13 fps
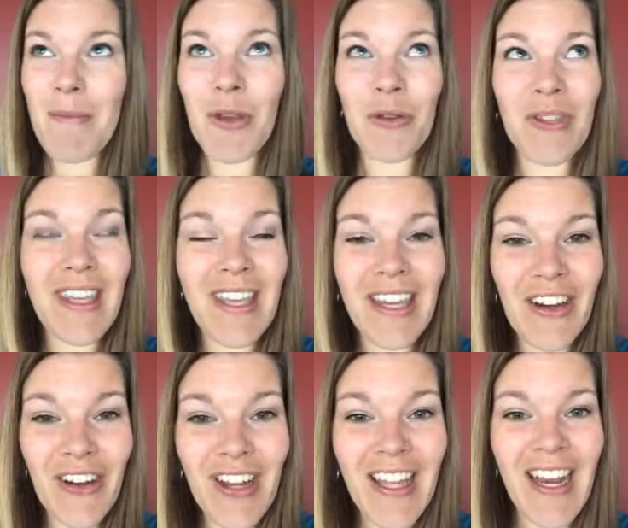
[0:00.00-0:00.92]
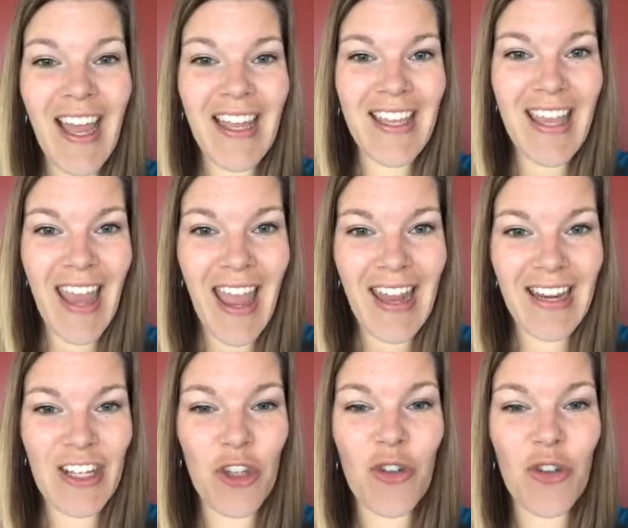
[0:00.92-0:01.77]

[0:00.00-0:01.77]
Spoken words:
You'll hear it again.